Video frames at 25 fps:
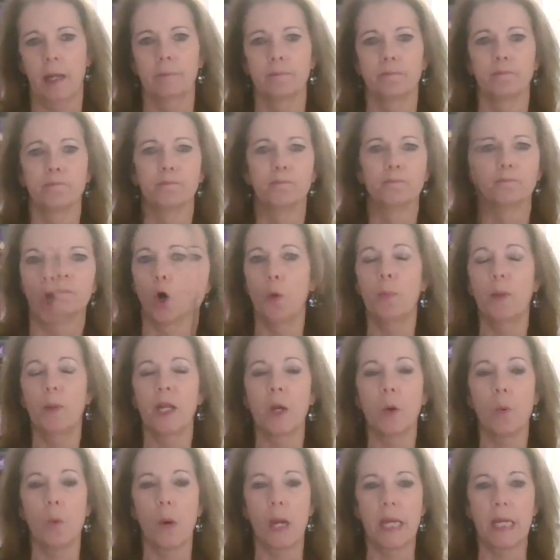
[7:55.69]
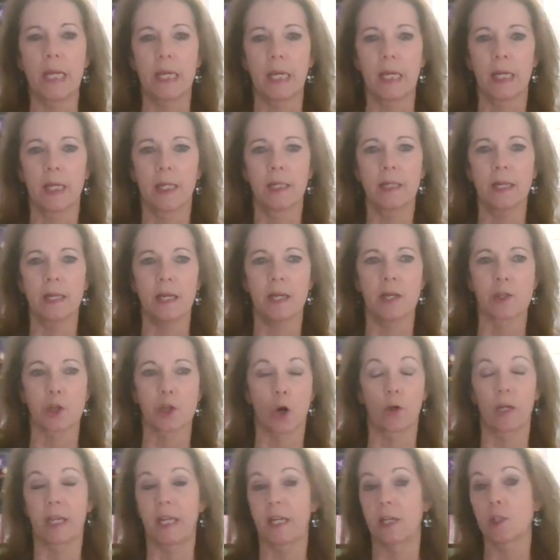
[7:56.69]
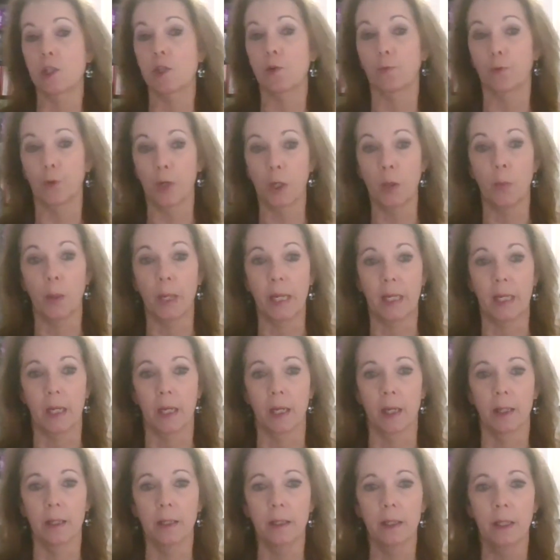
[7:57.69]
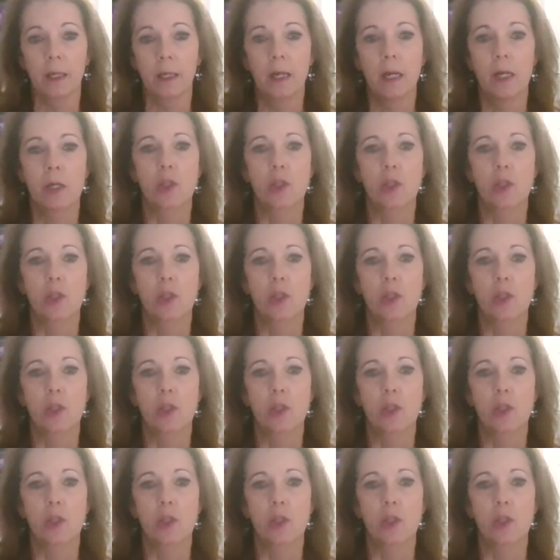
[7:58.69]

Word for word: Of course, our opening weekend is our kids free weekend.